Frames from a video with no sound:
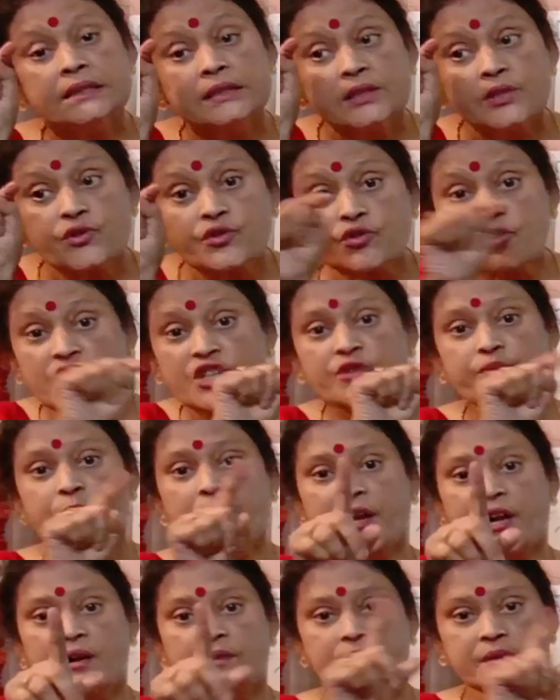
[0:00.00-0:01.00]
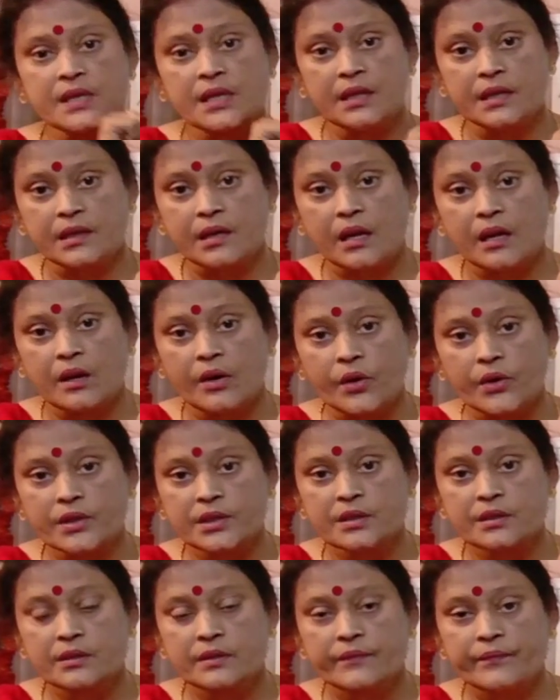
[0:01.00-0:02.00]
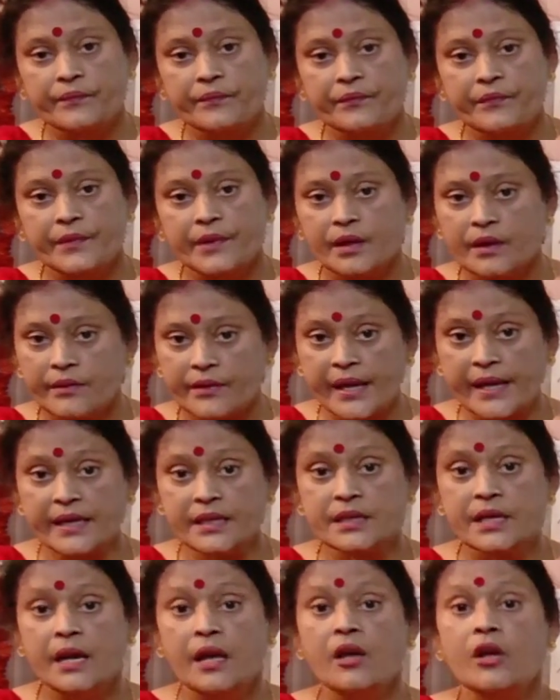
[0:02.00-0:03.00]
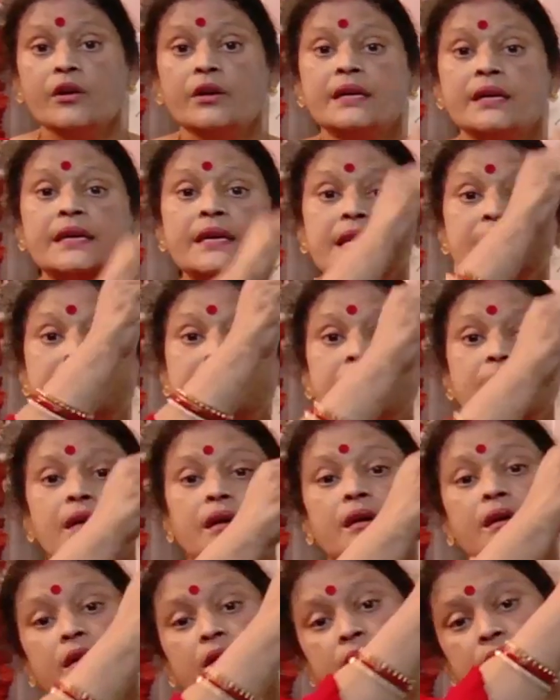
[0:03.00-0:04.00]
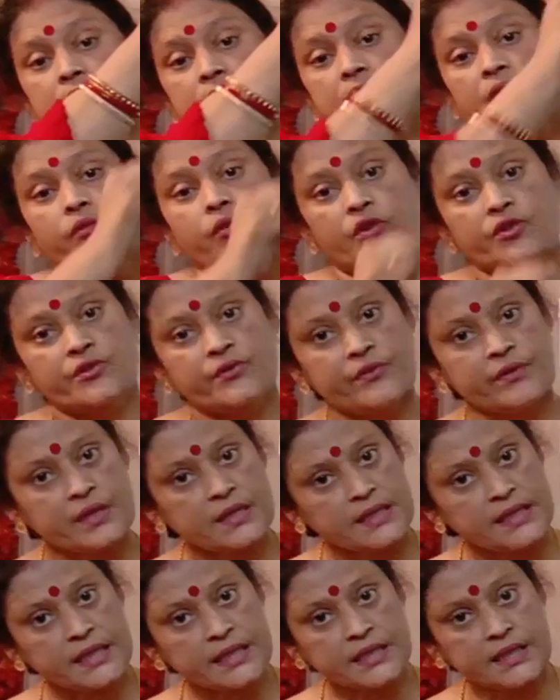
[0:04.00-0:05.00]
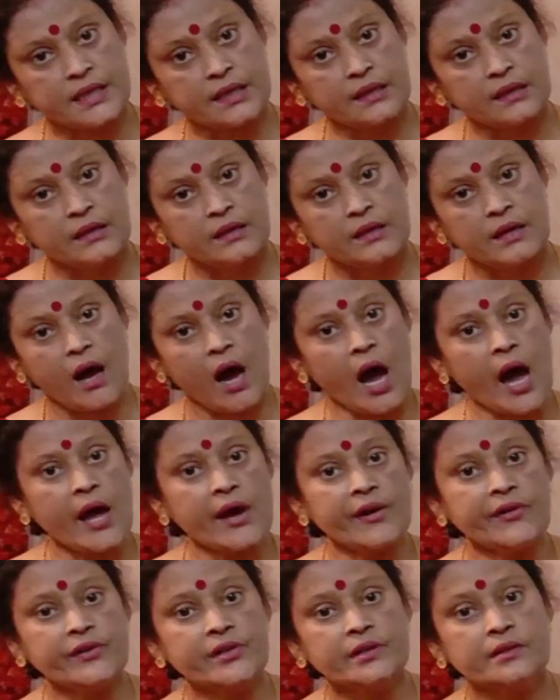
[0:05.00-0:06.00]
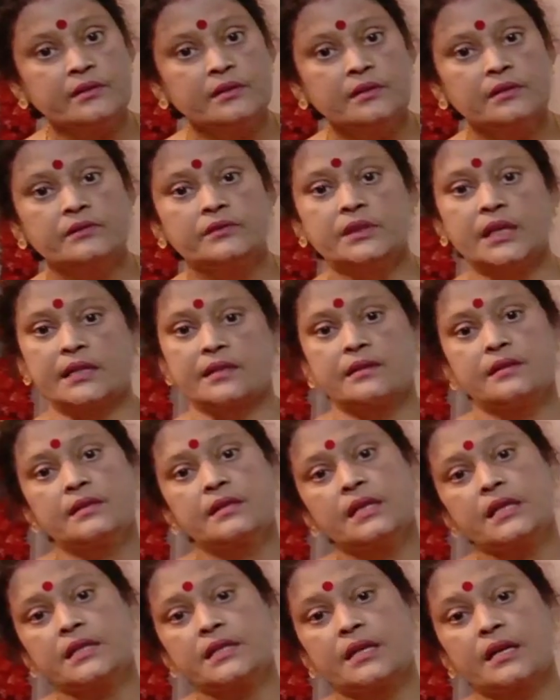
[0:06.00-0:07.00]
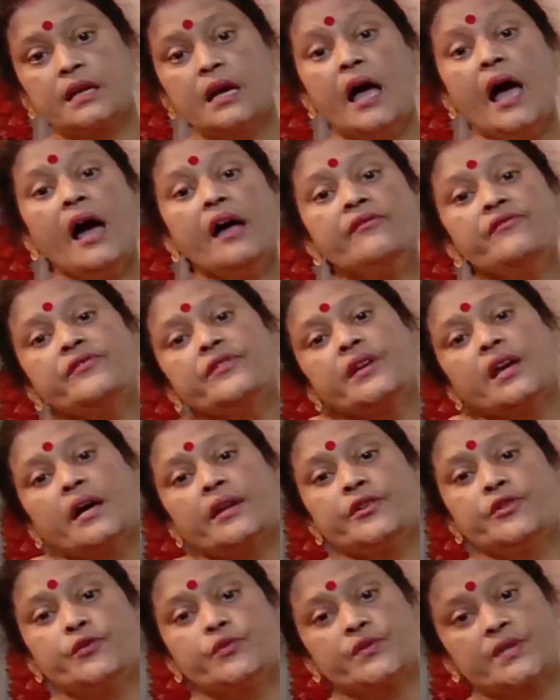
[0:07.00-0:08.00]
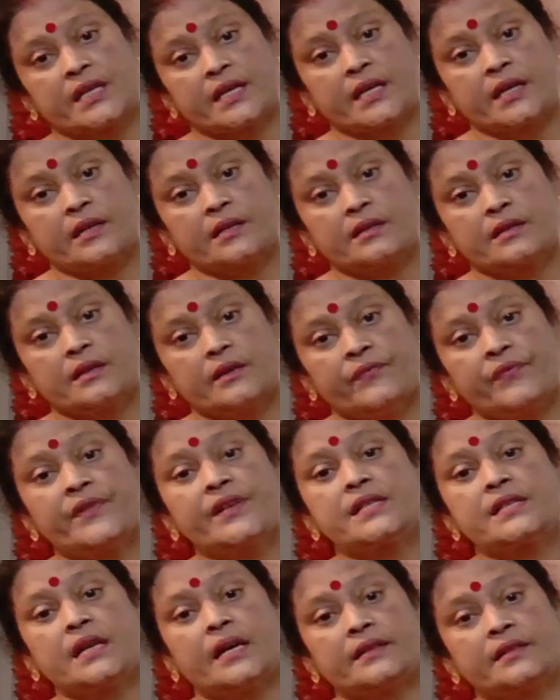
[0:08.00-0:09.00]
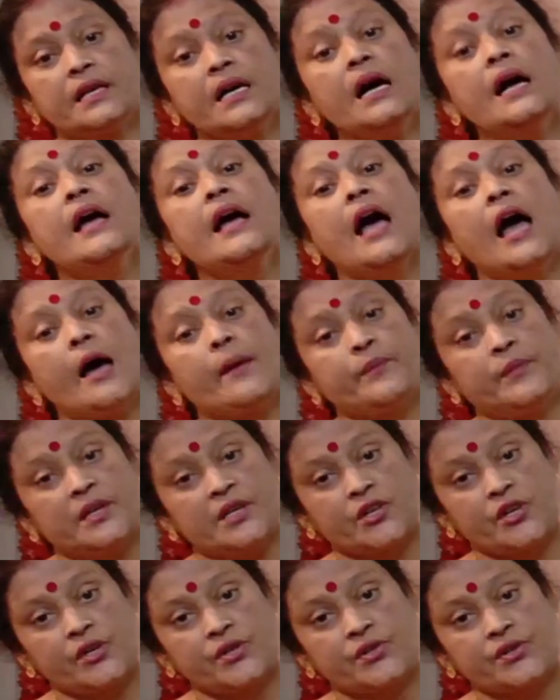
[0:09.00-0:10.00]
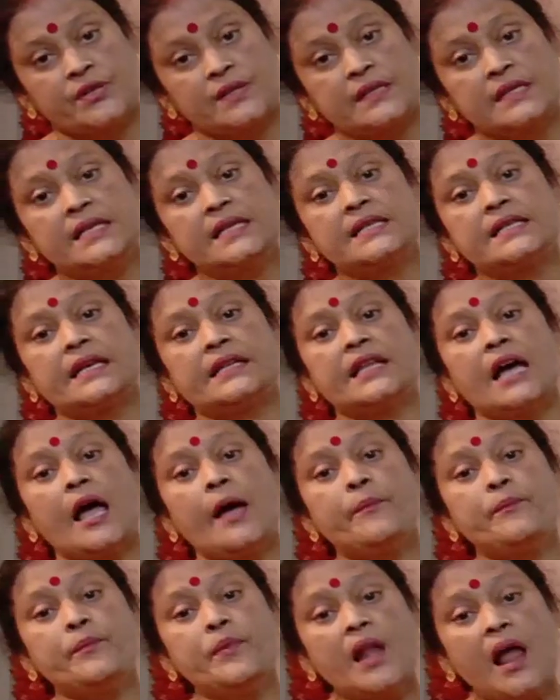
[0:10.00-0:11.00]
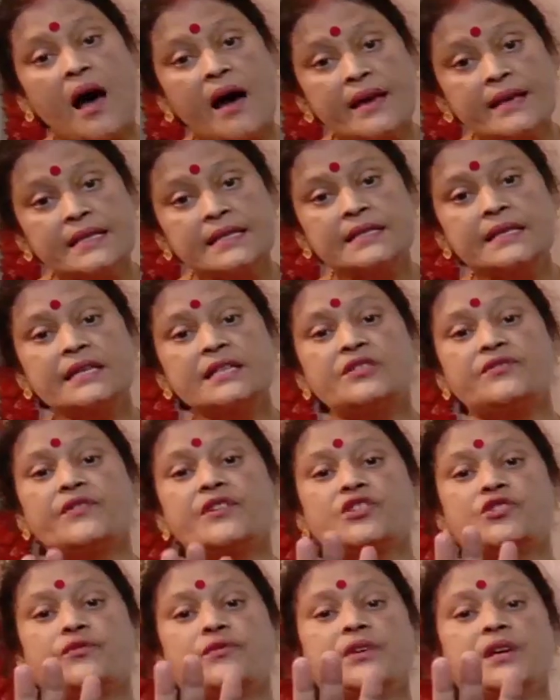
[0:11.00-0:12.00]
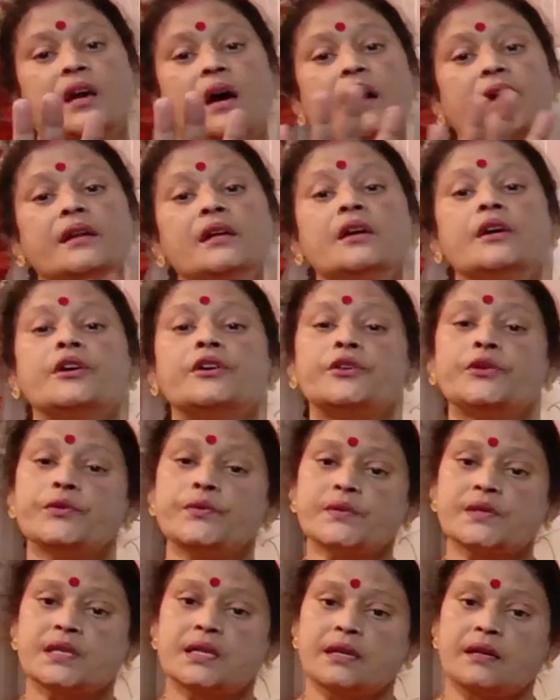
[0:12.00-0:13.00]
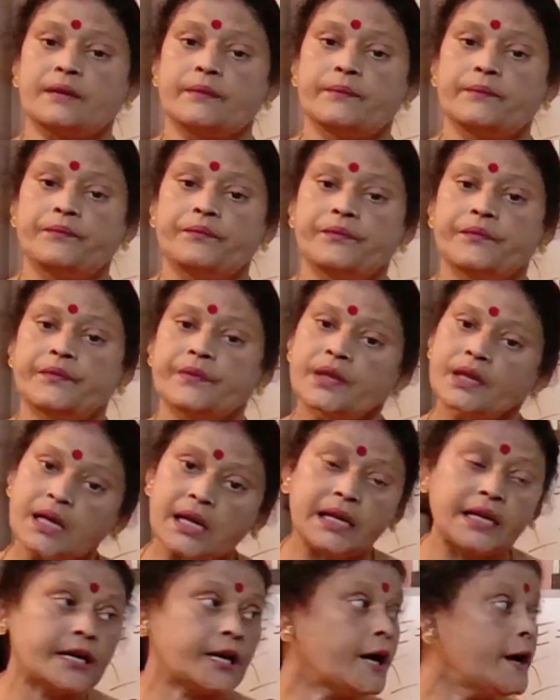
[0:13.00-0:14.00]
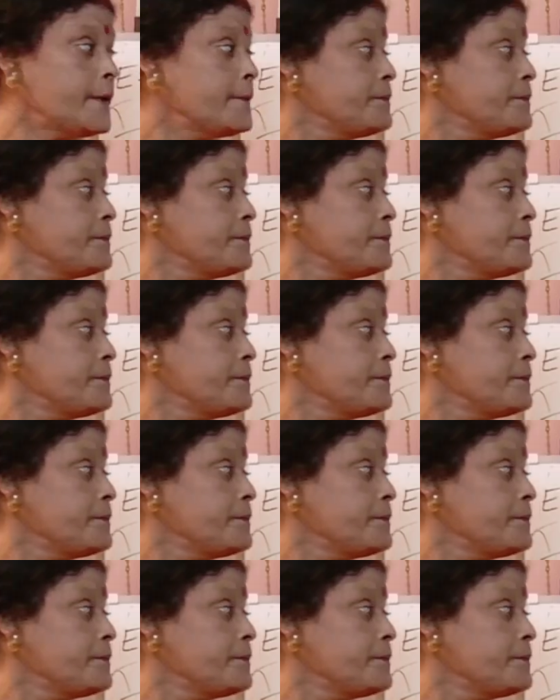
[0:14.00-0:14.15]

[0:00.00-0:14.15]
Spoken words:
Switch becomes a little hot. Right? Geyser, the water is heating. Iron, that is heating, and we are using it. These are the applications. These are the appliances which we are using. Clear?